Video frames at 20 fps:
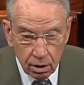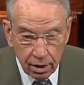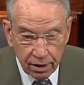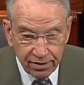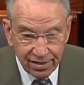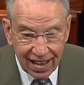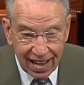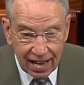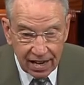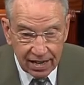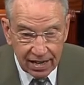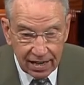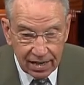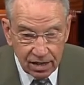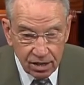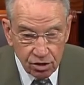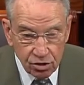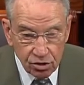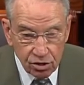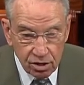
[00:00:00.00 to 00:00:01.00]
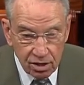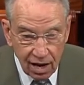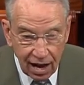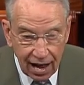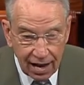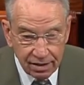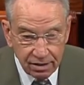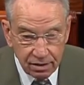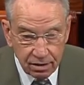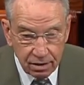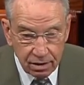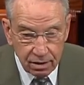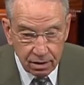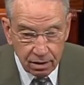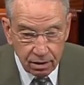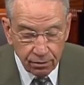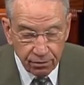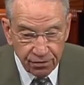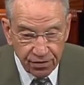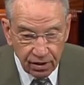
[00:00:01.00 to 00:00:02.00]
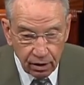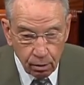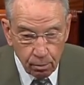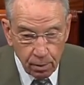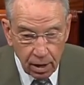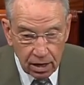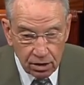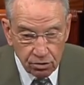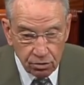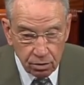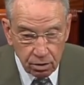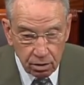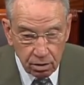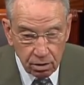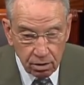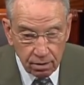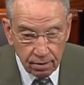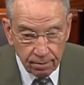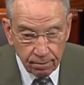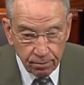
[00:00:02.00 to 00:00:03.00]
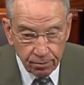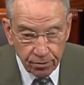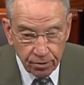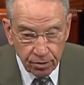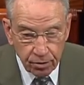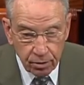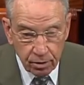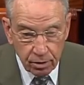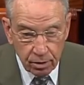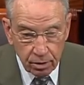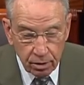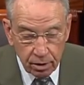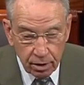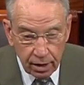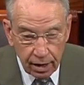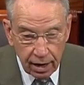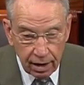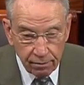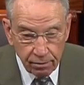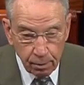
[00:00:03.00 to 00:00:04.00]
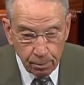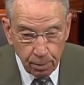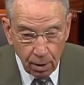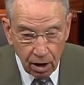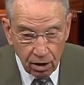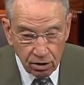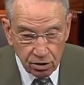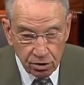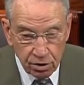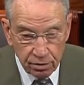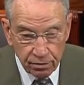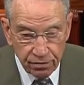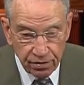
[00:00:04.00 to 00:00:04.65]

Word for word: and that is not to filibuster, have a partisan